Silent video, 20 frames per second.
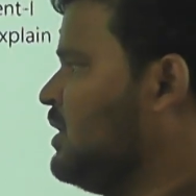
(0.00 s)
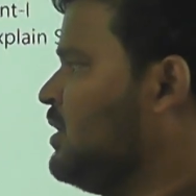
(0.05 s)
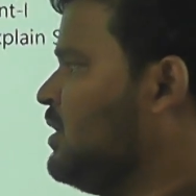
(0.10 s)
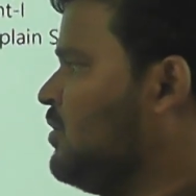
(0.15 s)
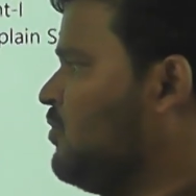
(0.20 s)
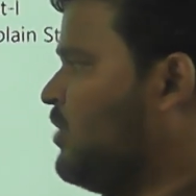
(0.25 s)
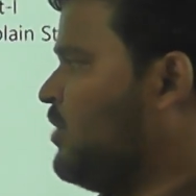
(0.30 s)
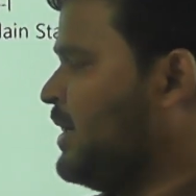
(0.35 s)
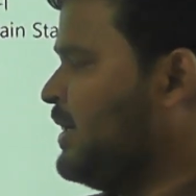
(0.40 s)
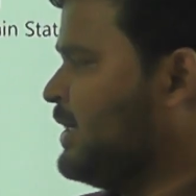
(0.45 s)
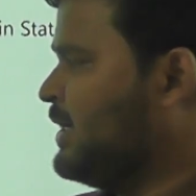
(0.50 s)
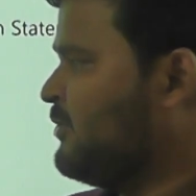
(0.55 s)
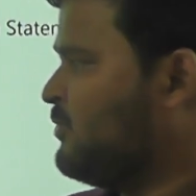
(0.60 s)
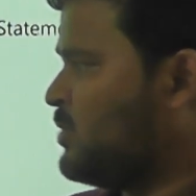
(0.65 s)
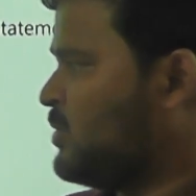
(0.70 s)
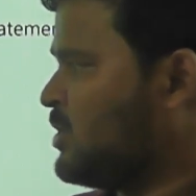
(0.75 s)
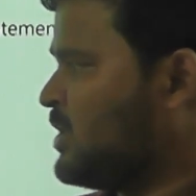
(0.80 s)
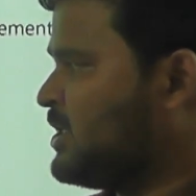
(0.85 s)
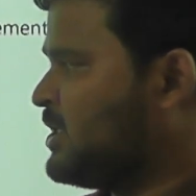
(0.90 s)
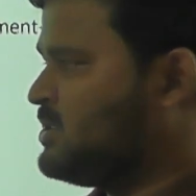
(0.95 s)
Wildlife
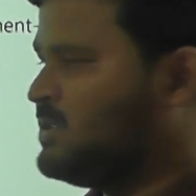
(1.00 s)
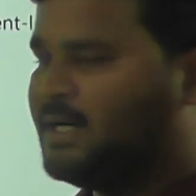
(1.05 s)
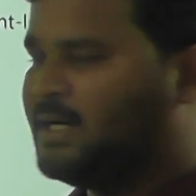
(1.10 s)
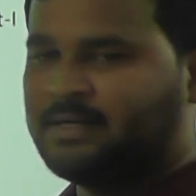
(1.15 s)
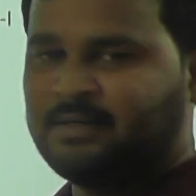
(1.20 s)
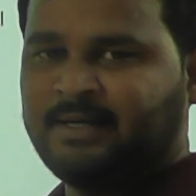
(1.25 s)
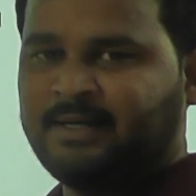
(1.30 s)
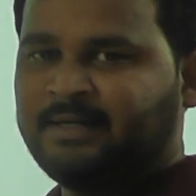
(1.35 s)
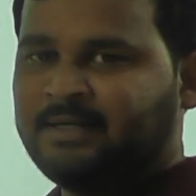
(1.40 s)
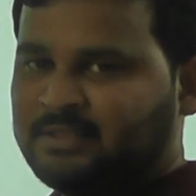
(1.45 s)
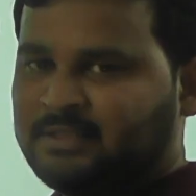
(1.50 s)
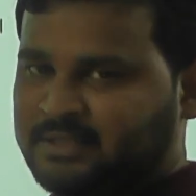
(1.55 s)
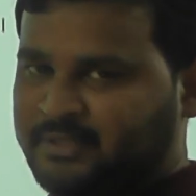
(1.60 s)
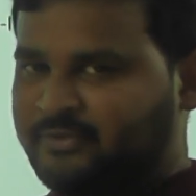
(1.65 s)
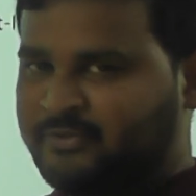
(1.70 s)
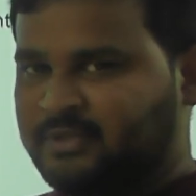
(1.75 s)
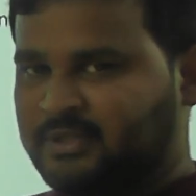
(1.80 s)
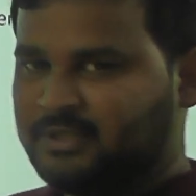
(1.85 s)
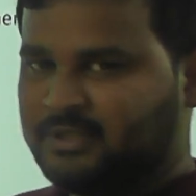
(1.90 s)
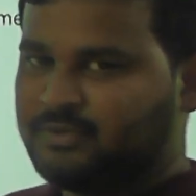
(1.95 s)
Protection Act
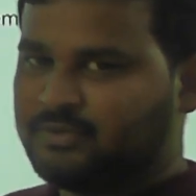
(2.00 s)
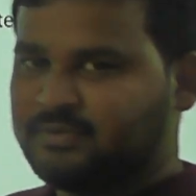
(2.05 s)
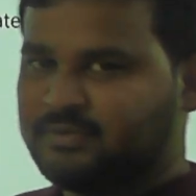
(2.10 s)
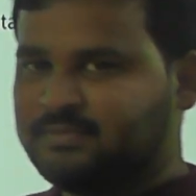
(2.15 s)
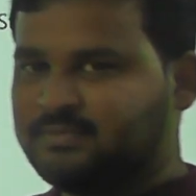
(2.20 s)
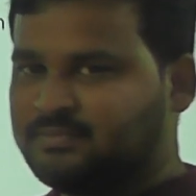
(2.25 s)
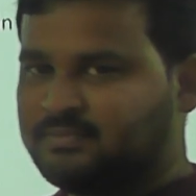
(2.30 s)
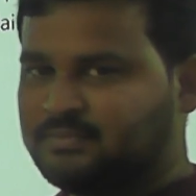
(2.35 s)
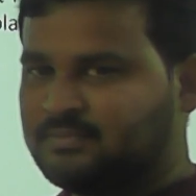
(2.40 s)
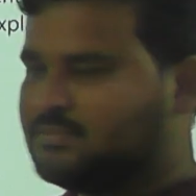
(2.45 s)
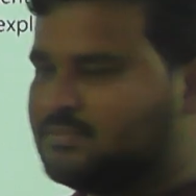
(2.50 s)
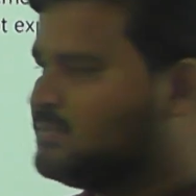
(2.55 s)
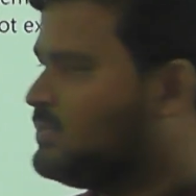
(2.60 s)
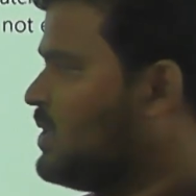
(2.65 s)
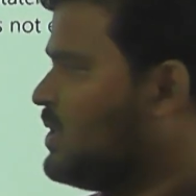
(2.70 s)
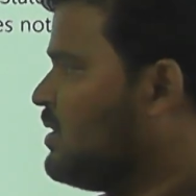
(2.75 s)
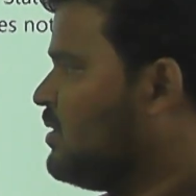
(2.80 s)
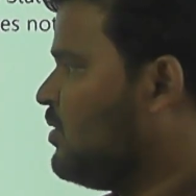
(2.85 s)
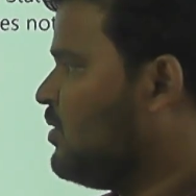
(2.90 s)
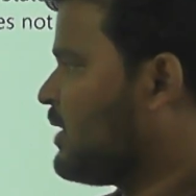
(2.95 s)
1972.
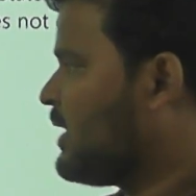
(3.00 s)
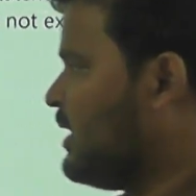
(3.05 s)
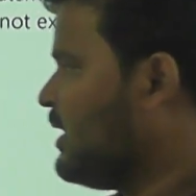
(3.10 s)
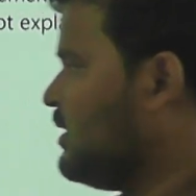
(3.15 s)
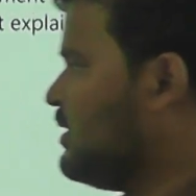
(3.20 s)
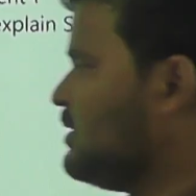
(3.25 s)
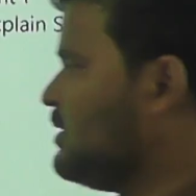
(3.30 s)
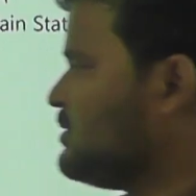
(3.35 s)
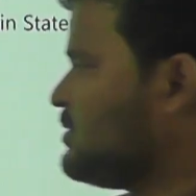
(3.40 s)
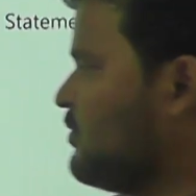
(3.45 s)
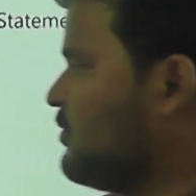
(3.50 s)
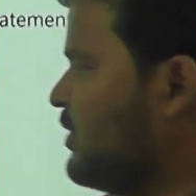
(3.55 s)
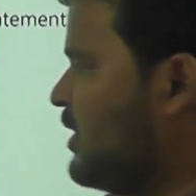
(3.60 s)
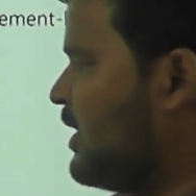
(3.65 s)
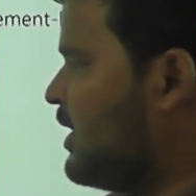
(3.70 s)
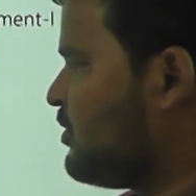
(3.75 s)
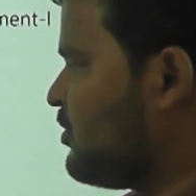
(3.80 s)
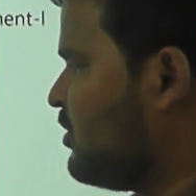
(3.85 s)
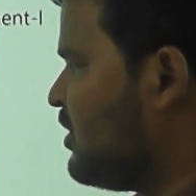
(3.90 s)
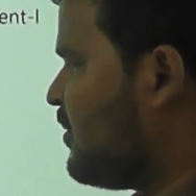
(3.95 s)
Okay, so we
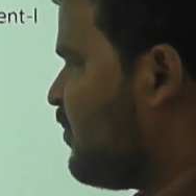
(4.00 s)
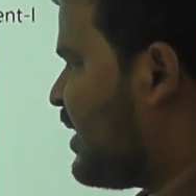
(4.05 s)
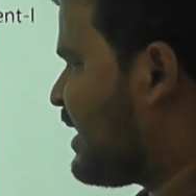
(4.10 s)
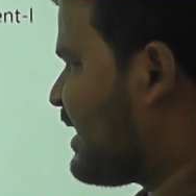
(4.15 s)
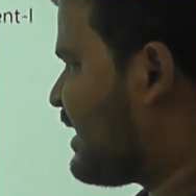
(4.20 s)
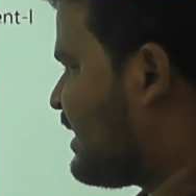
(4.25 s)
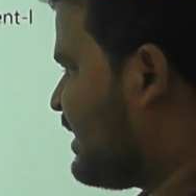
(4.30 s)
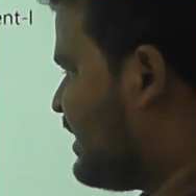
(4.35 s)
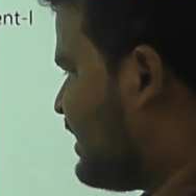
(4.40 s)
have to know particular